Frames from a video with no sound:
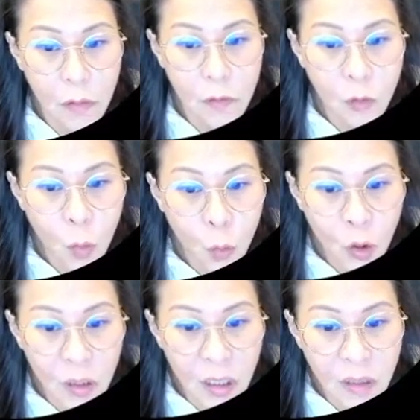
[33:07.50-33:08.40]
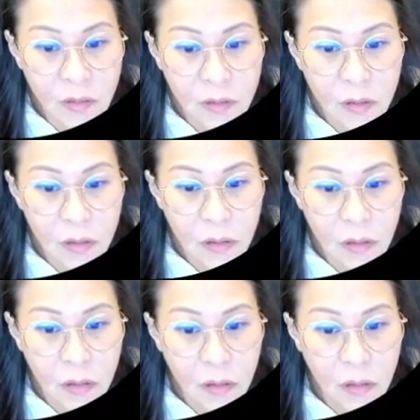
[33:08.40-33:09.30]
so wood is
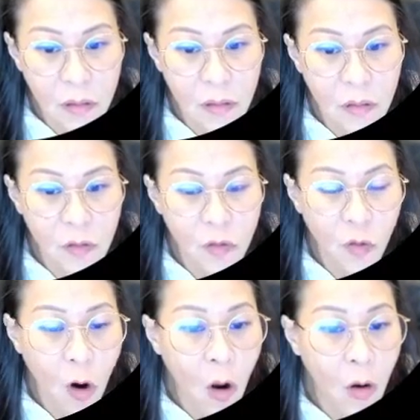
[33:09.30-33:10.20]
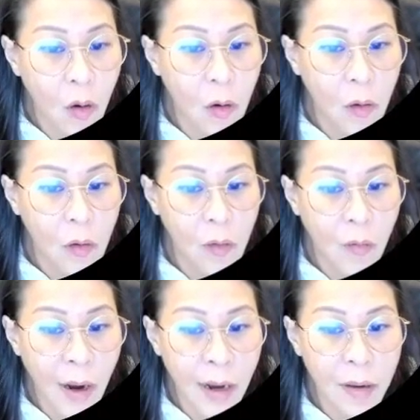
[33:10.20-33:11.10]
strong
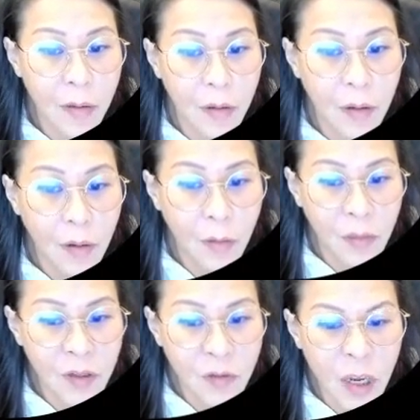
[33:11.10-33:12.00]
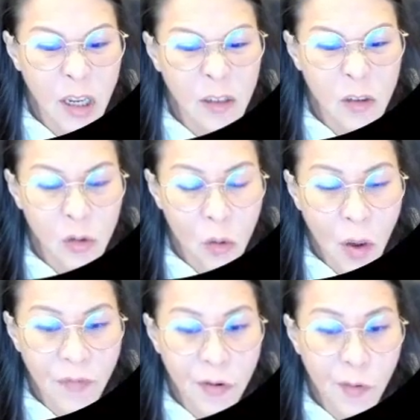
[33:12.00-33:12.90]
right but this one is
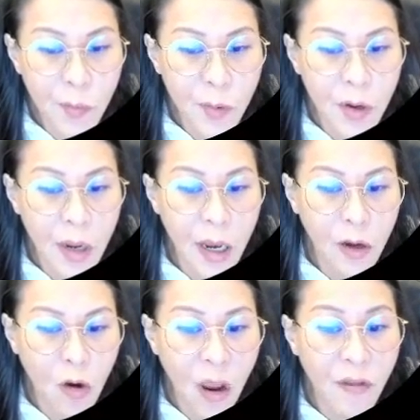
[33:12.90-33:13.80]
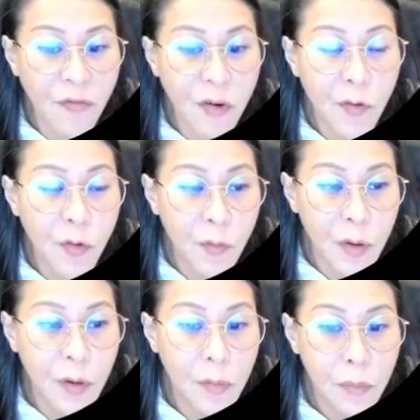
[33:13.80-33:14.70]
not favorable and not
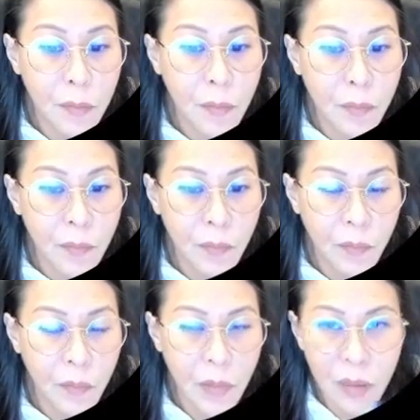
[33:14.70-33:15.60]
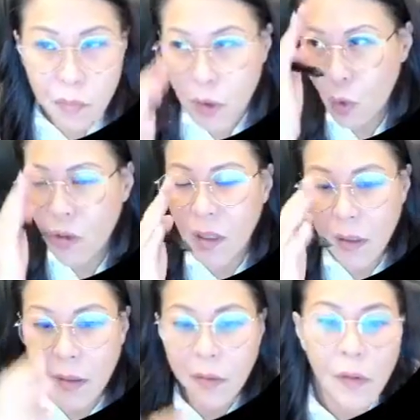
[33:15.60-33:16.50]
unfavorable mm, in between like
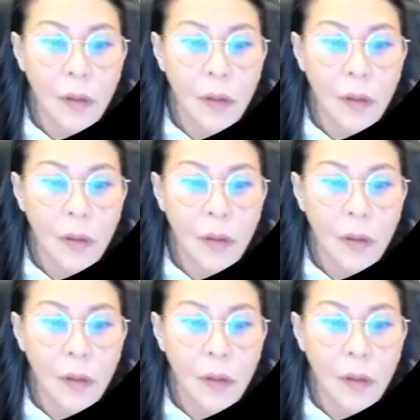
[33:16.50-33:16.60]
that